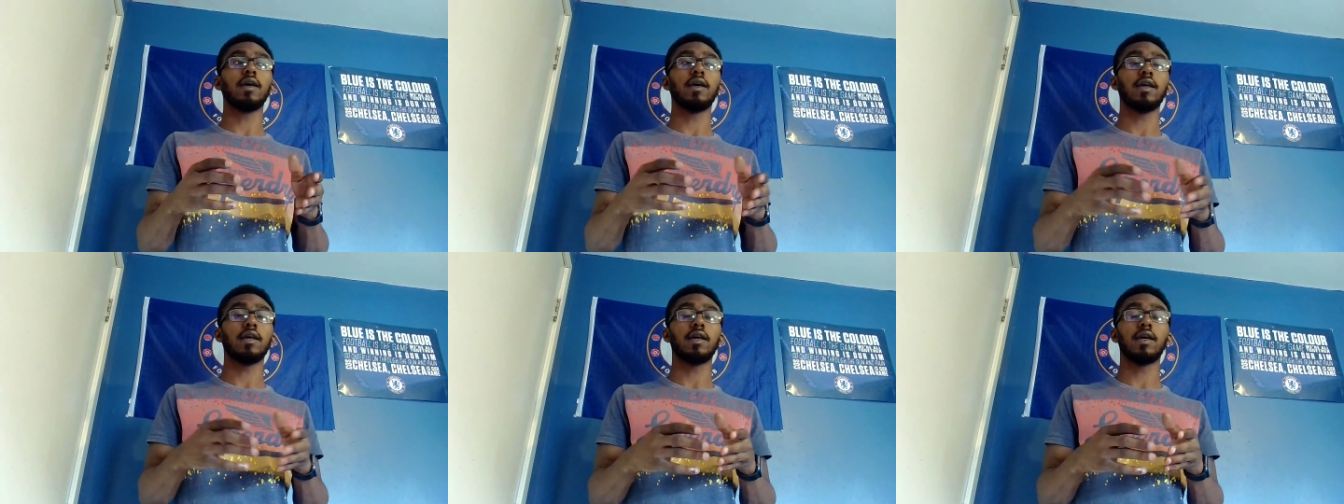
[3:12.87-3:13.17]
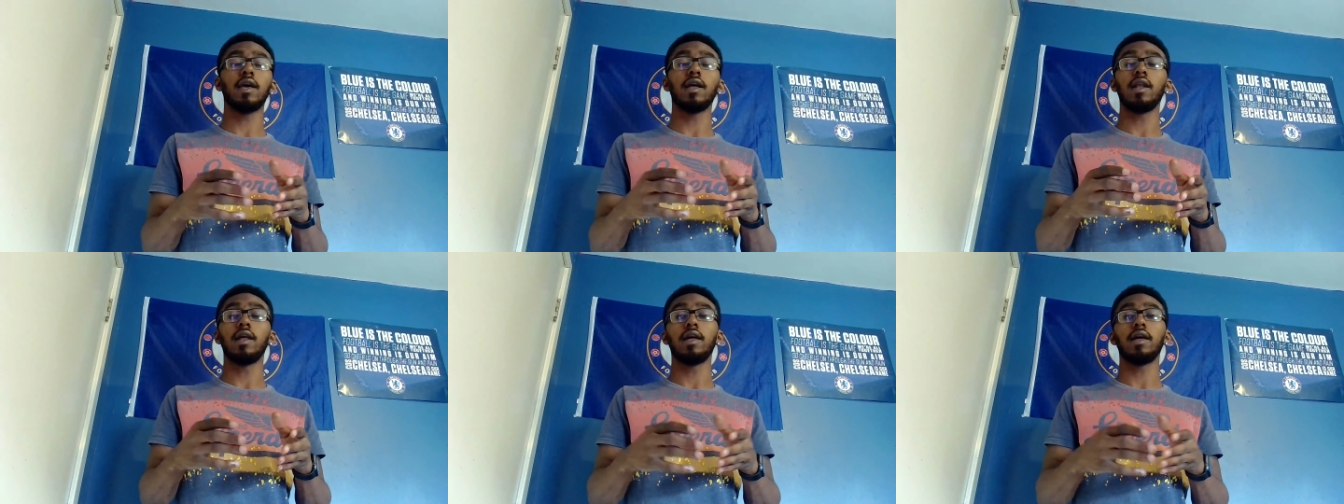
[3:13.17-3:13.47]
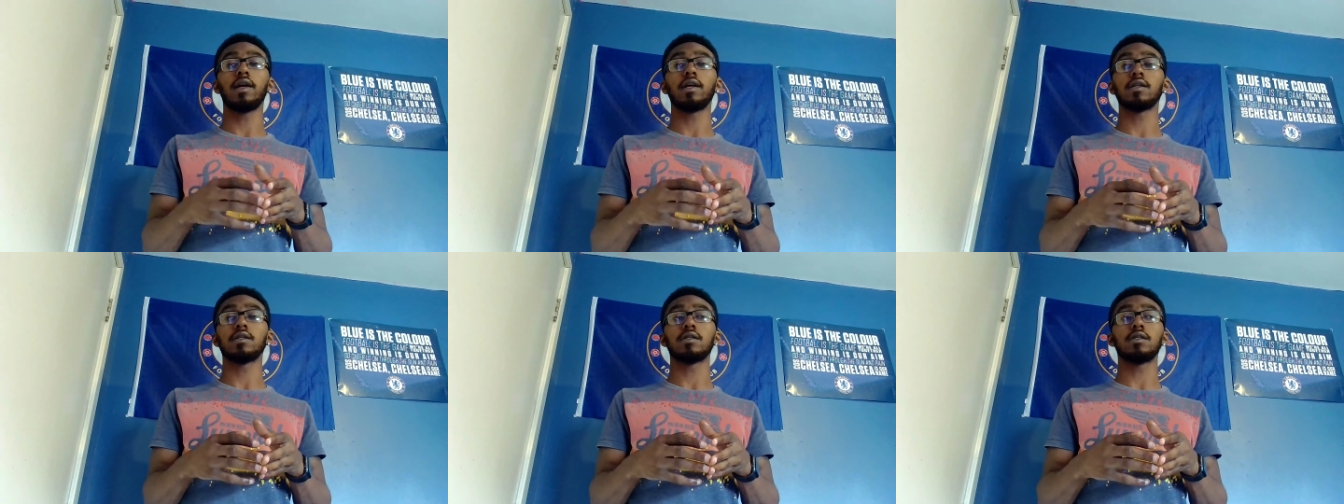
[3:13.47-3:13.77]
killer
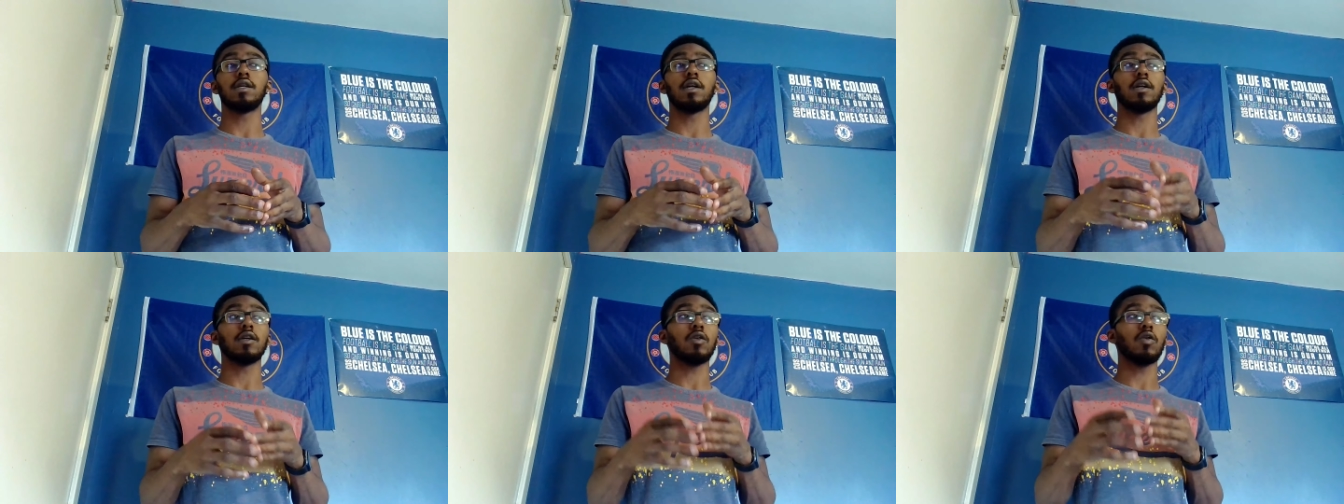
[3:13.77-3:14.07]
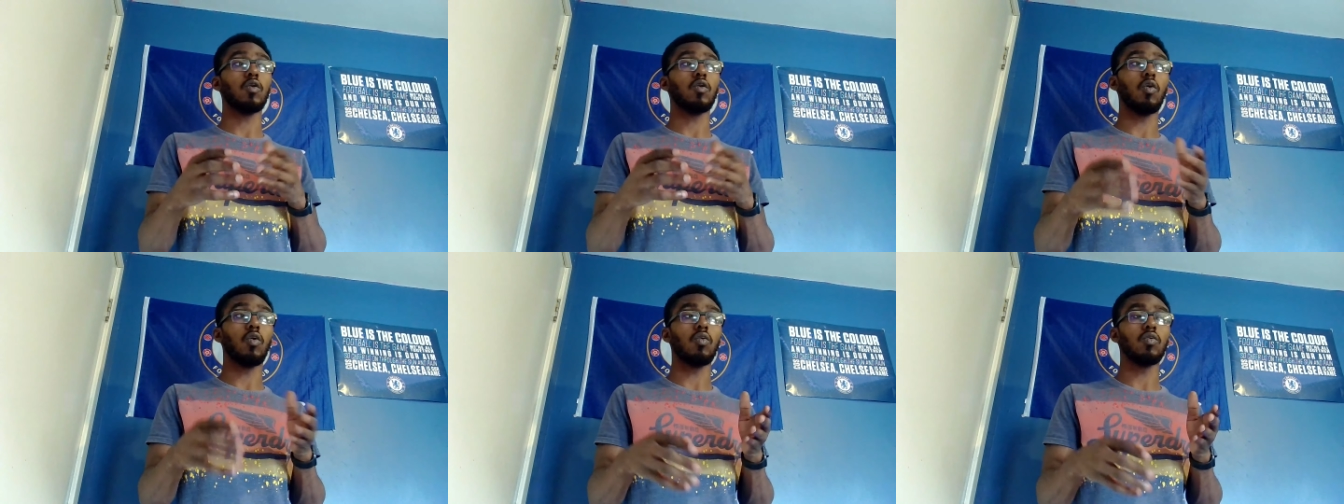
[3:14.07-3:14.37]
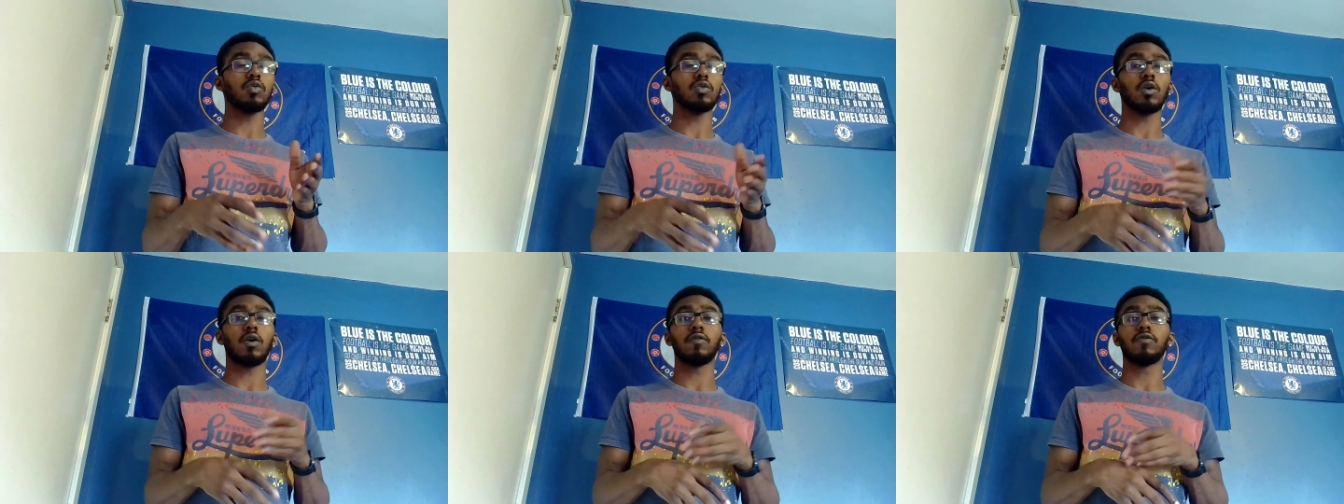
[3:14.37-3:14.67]
instinct,
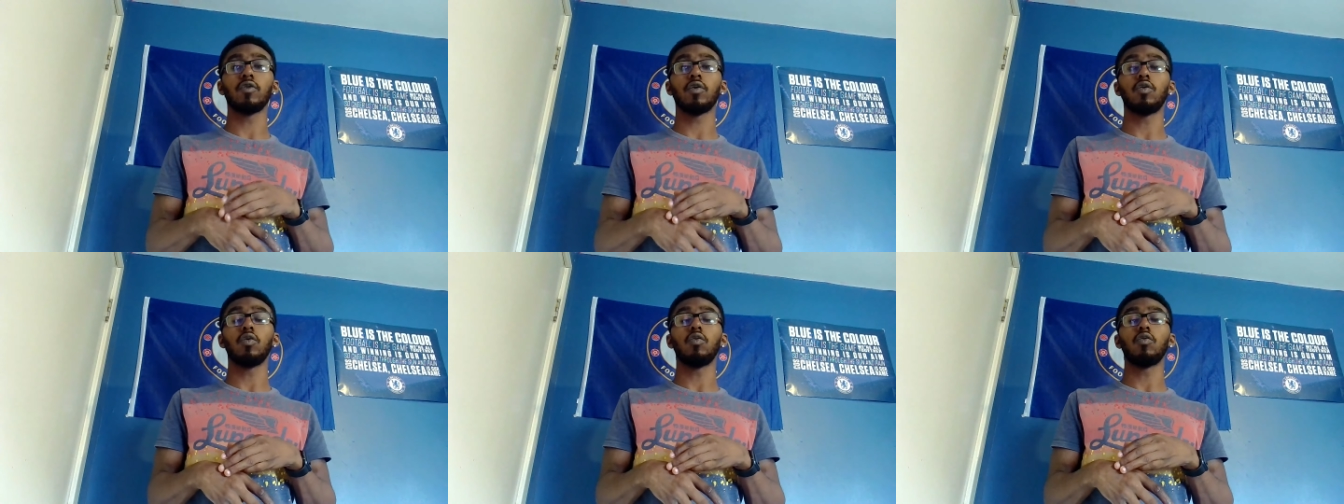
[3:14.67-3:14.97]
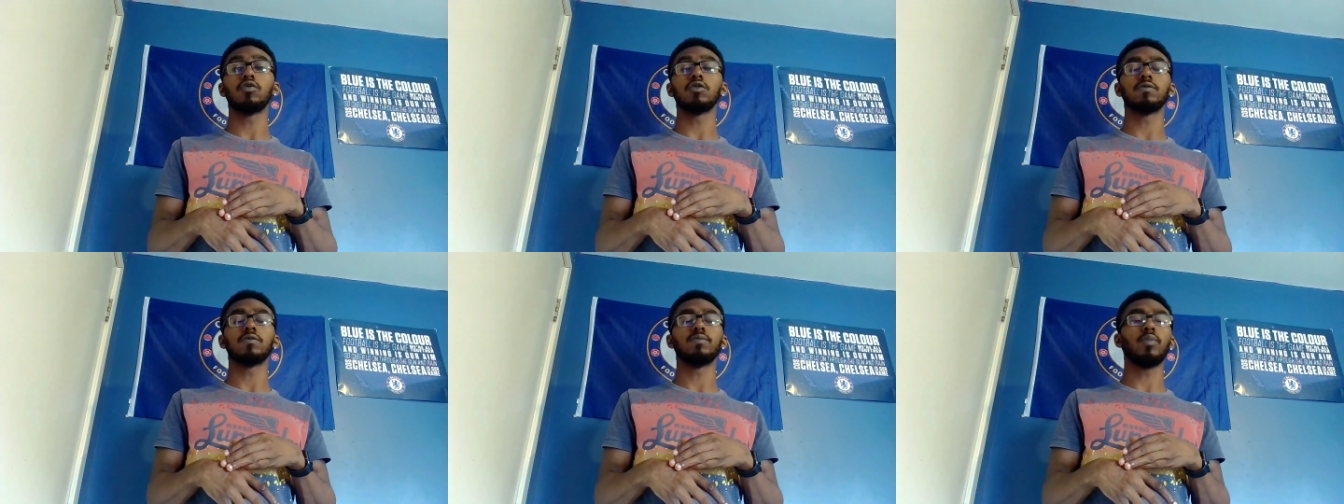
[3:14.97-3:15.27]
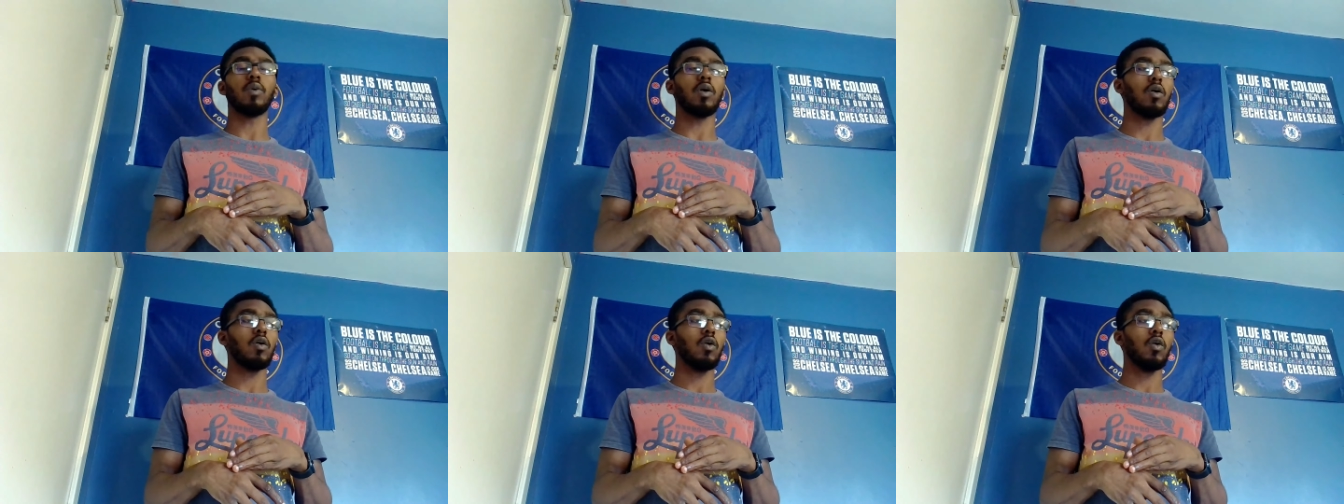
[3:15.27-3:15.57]
goals after goals,
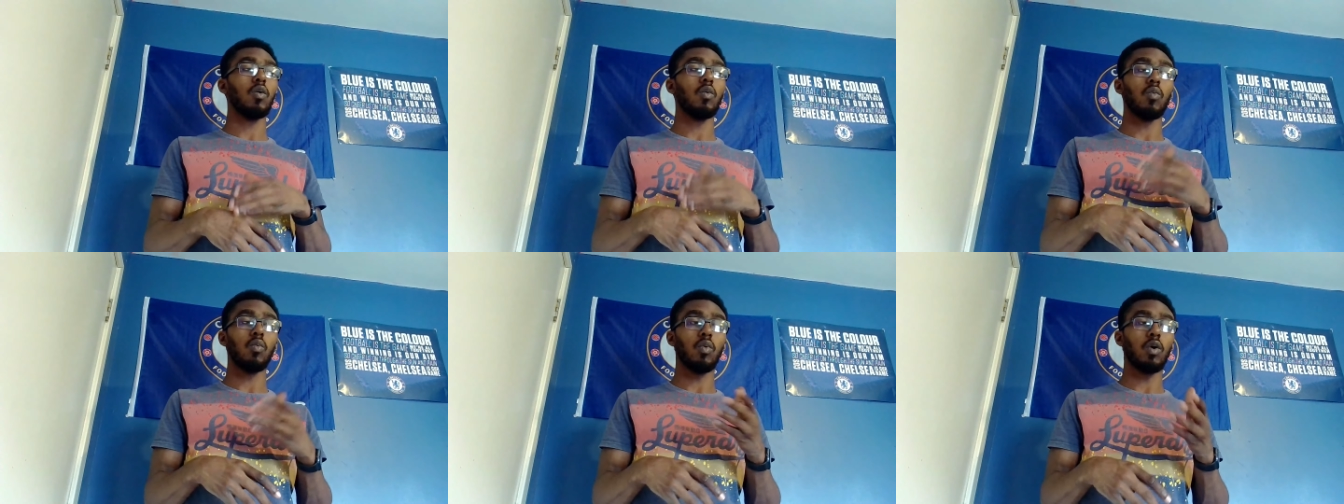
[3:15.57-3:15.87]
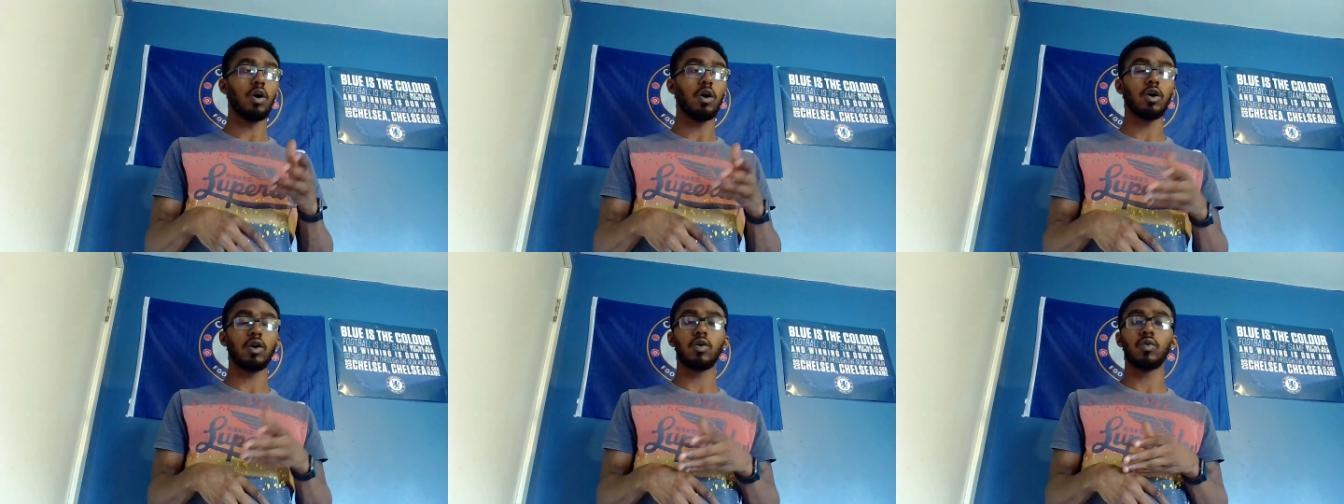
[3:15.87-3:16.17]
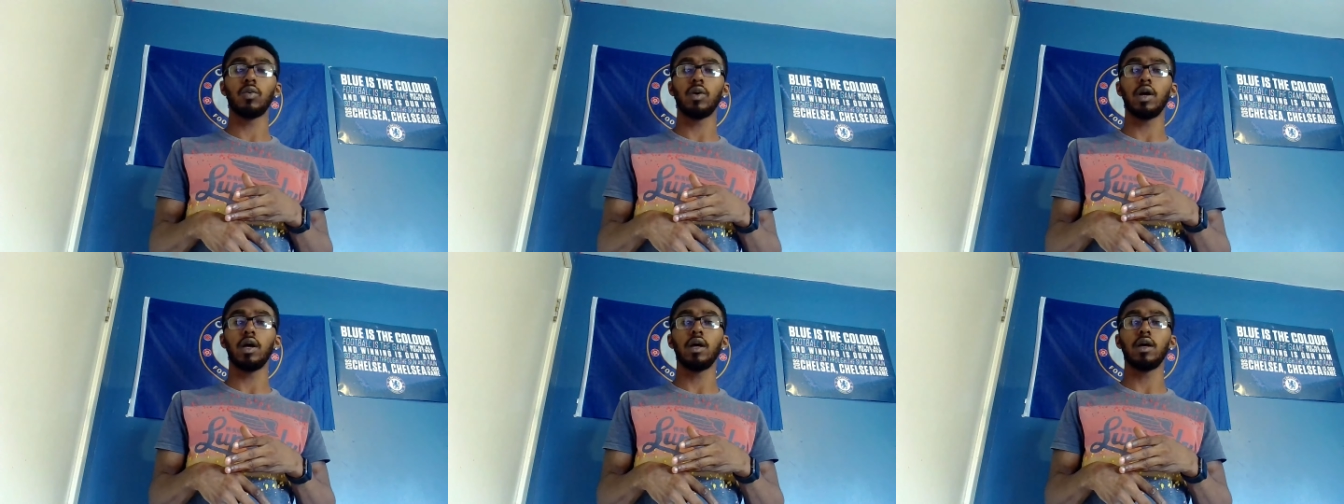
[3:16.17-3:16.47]
but work
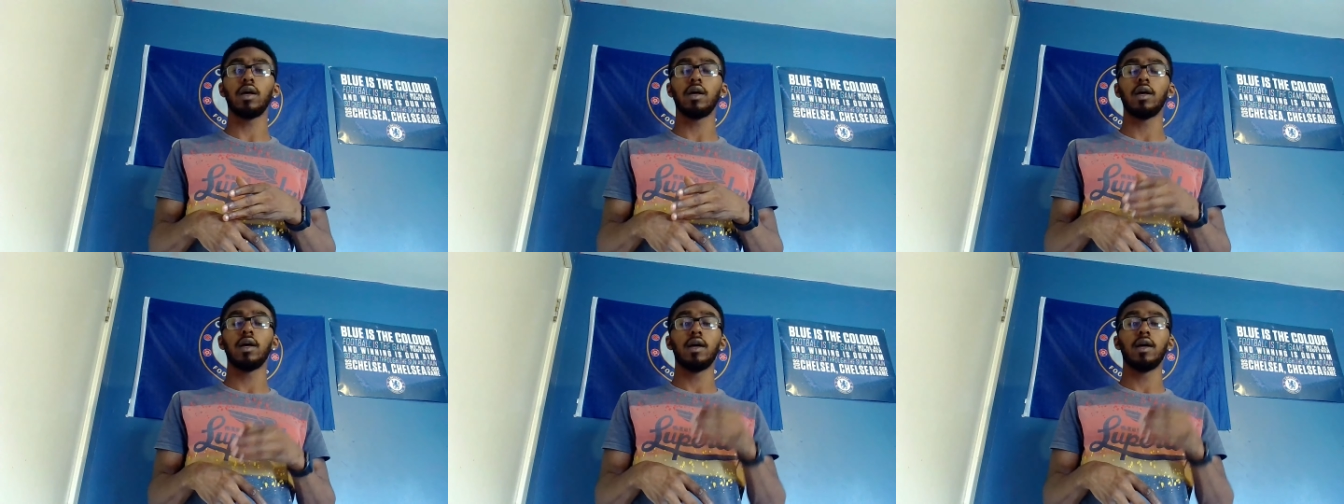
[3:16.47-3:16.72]
rate,